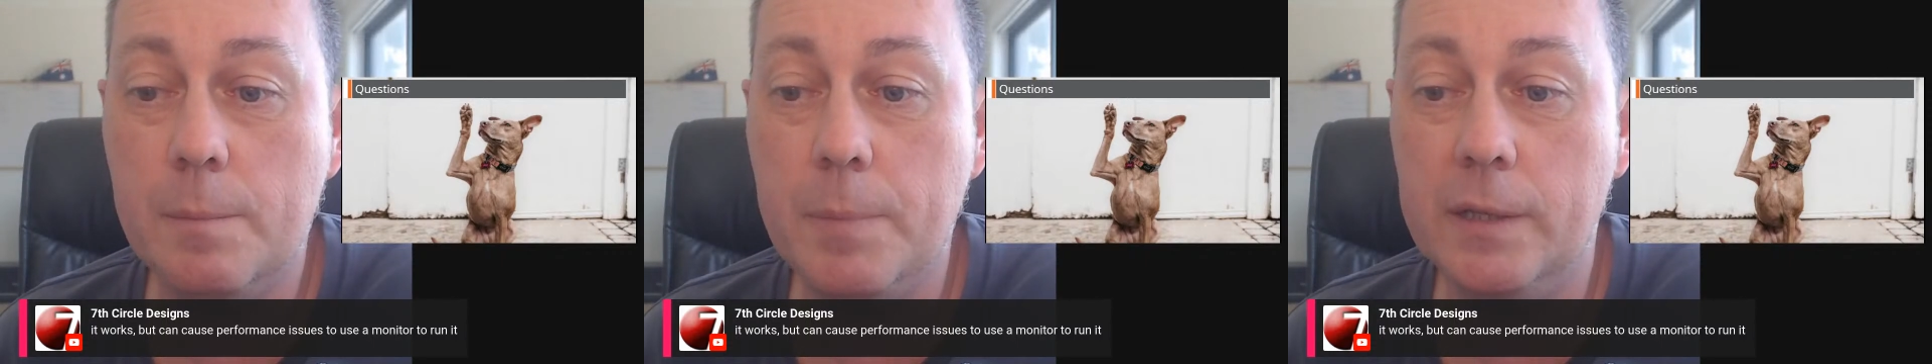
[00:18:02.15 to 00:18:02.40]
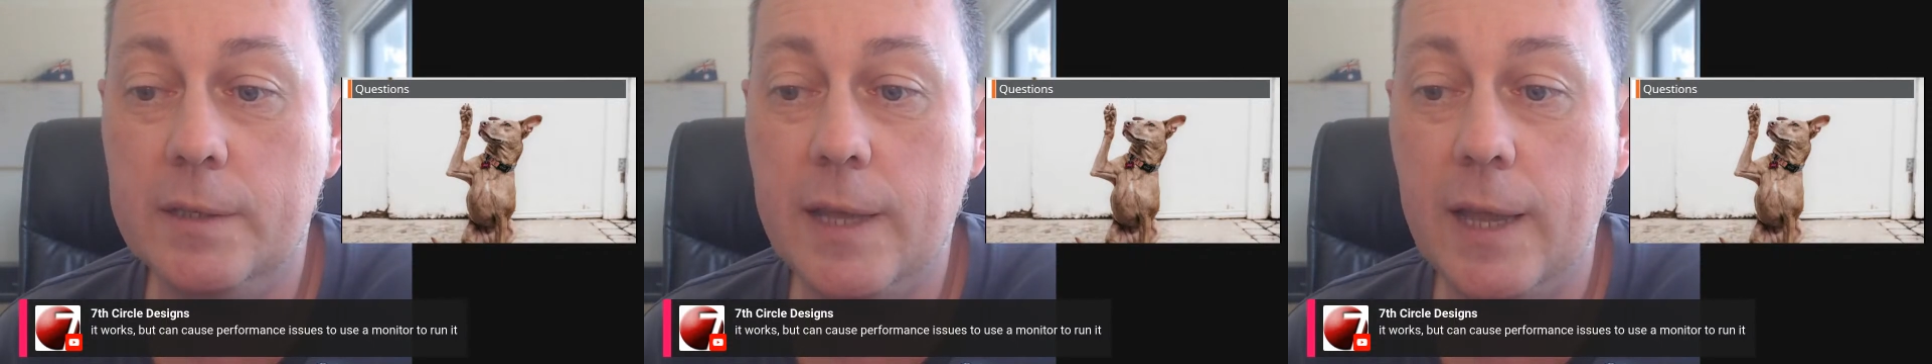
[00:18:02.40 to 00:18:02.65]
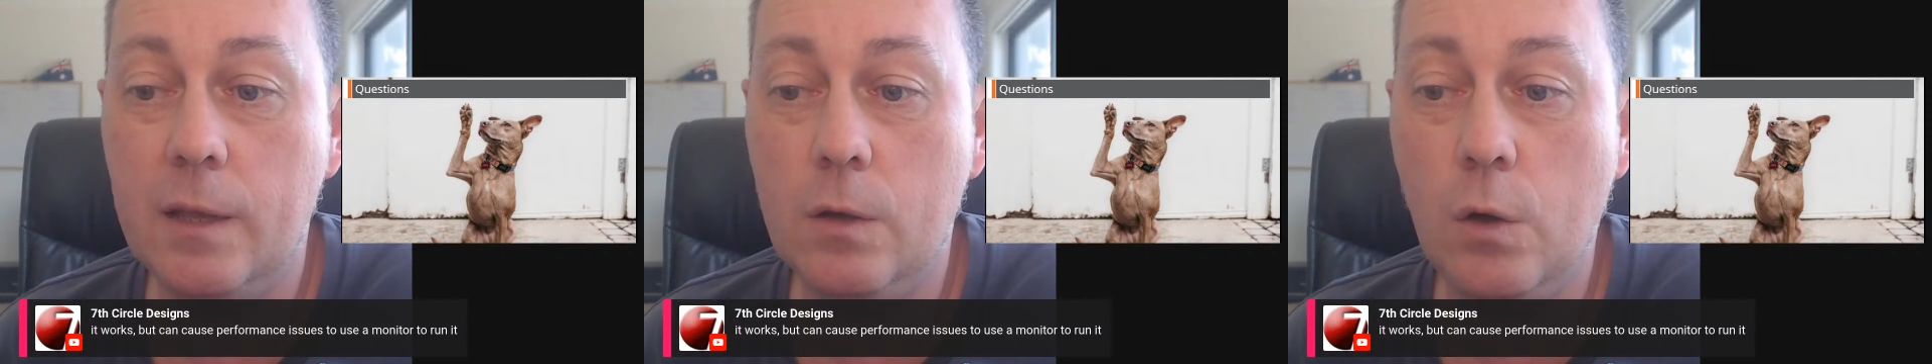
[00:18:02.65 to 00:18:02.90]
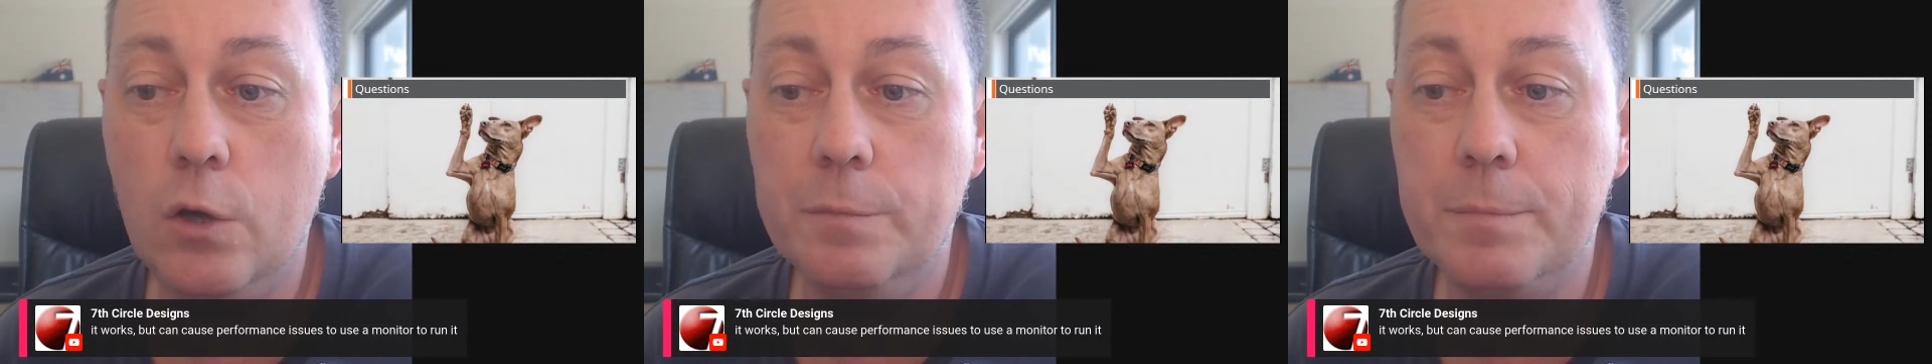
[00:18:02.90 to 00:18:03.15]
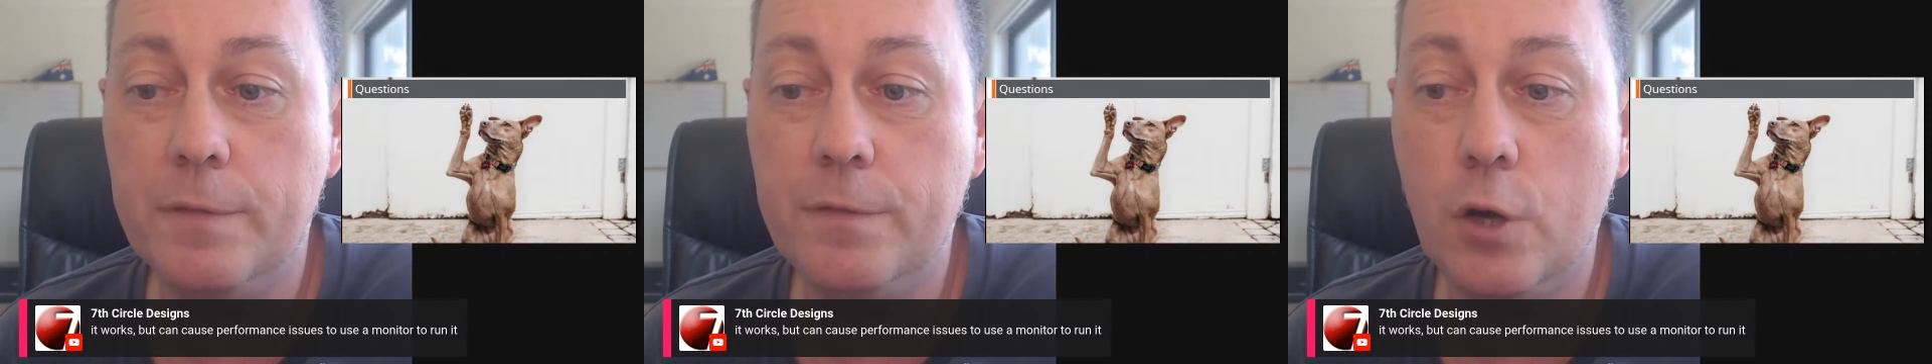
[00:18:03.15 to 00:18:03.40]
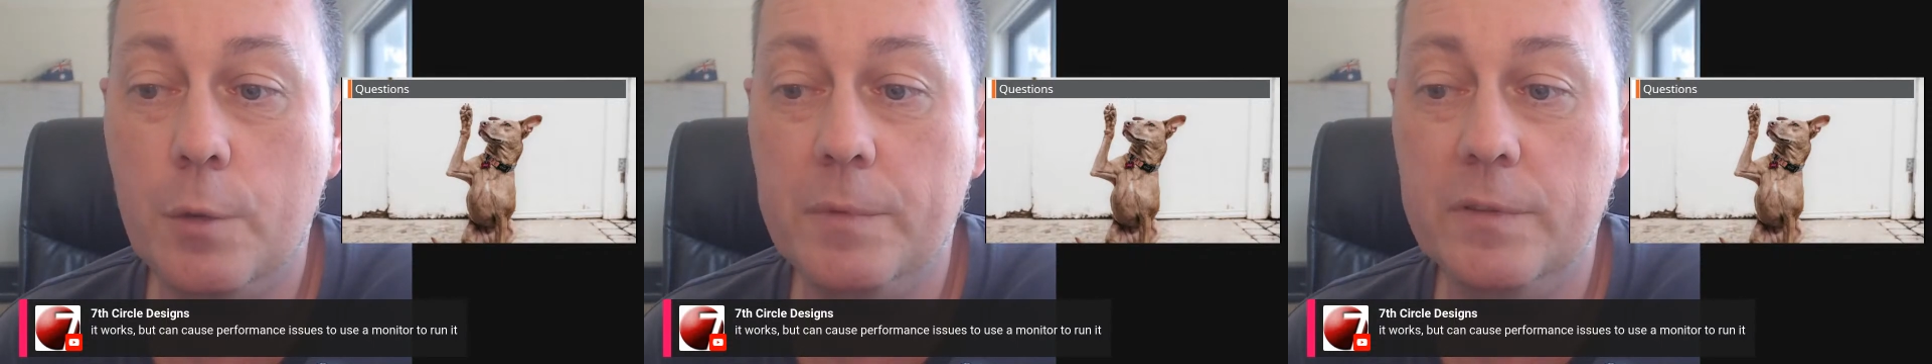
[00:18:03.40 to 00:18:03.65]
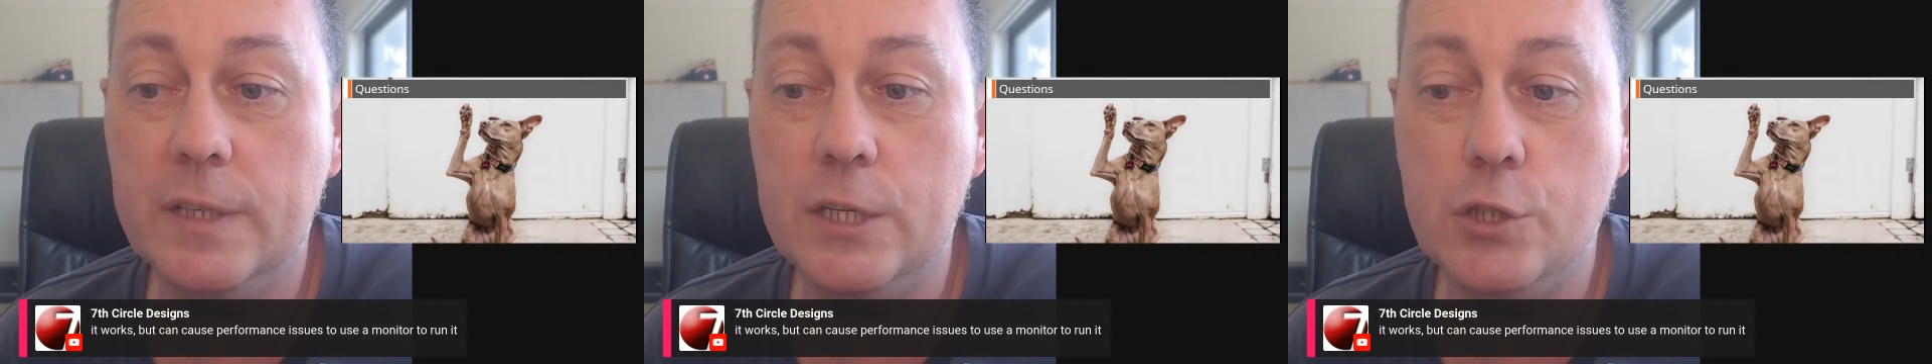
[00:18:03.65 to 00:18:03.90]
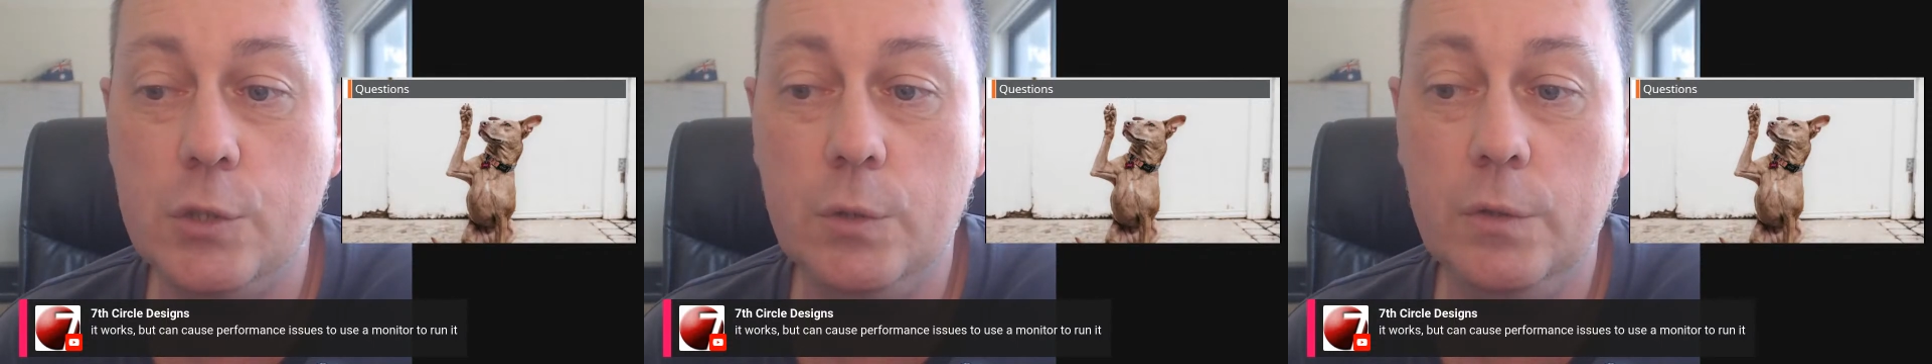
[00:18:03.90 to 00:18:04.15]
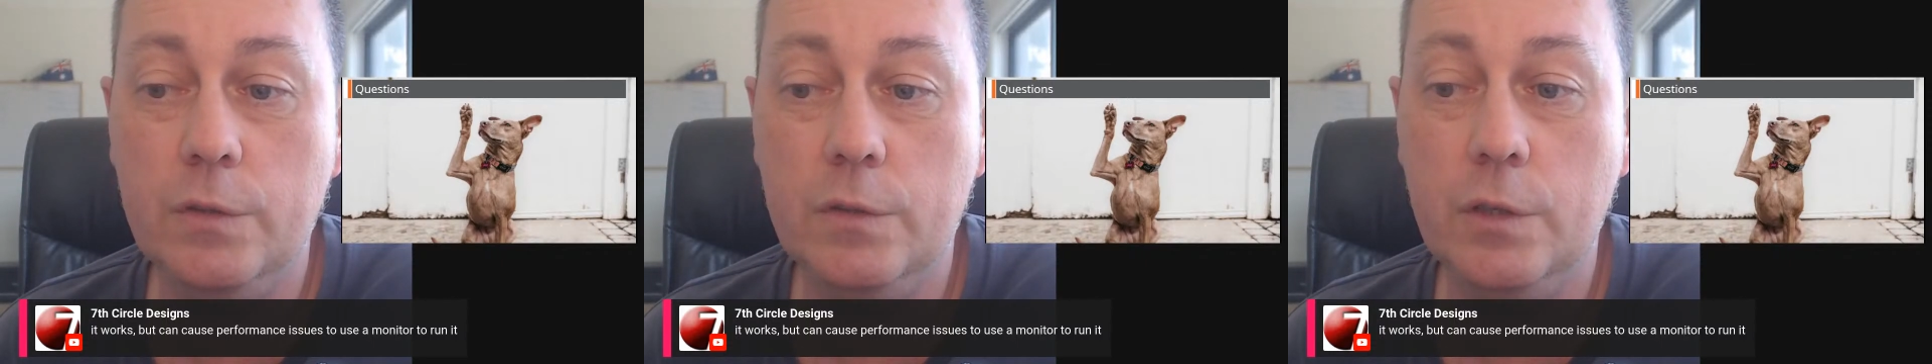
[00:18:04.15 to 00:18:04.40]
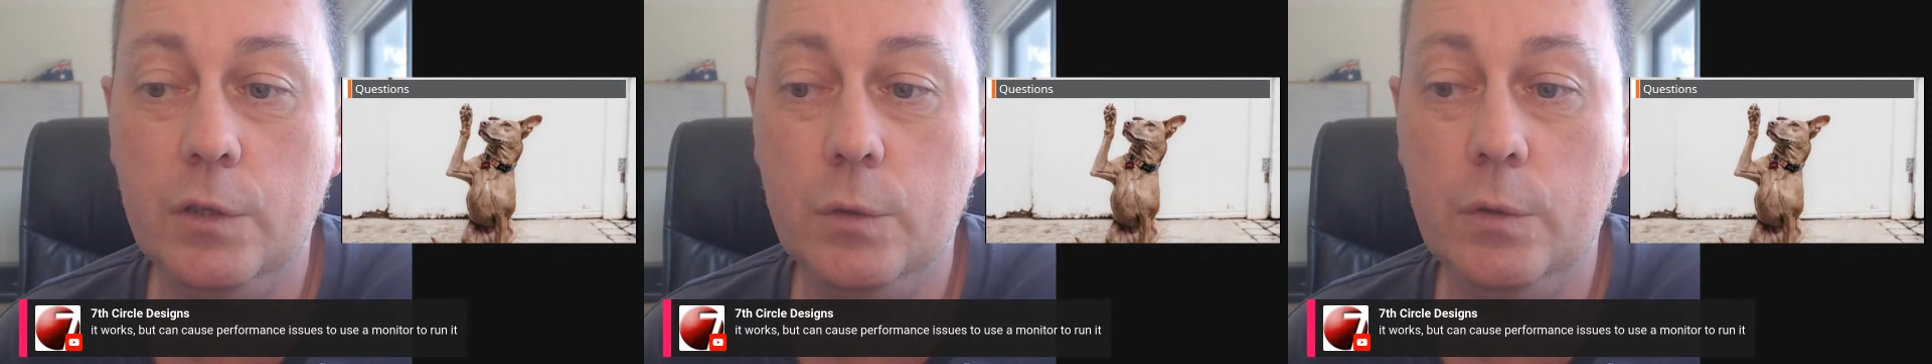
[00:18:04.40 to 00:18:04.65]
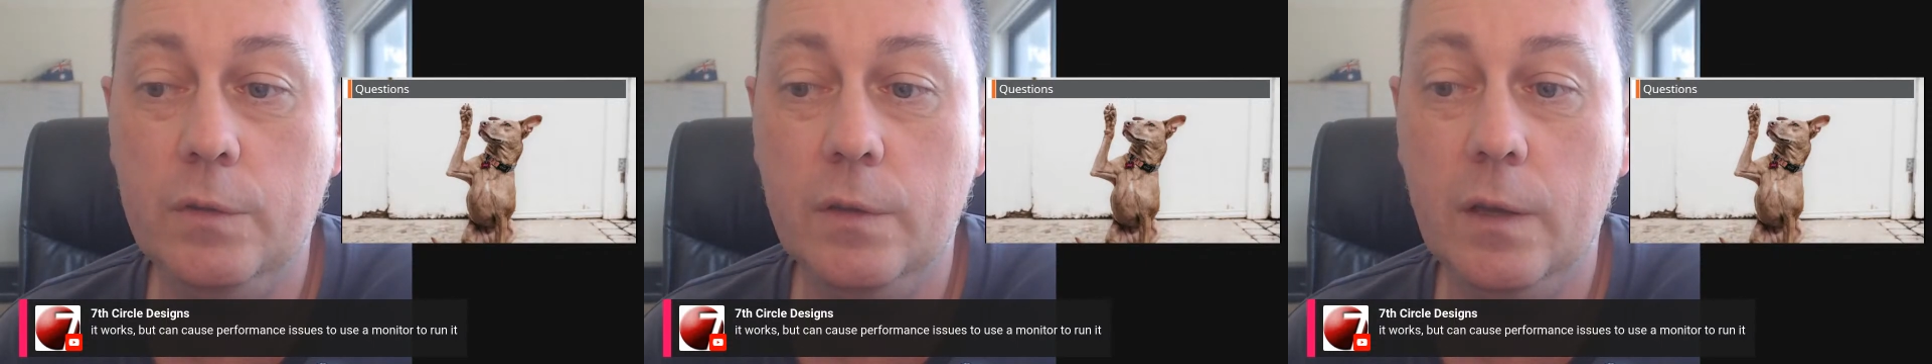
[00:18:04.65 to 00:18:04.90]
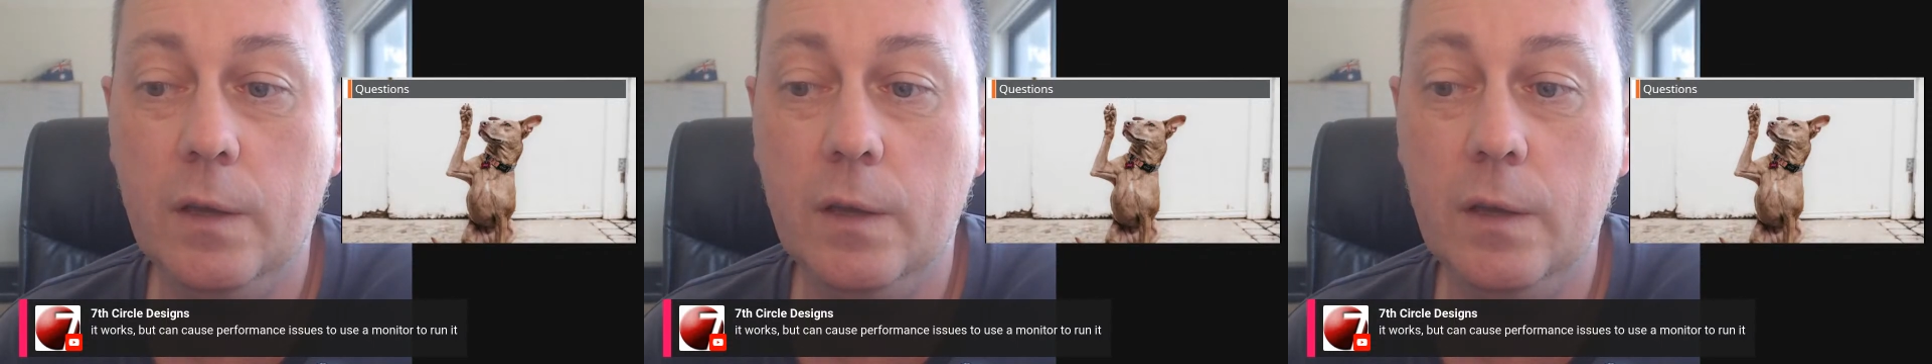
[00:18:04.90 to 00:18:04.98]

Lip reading: but can cause performance issues to use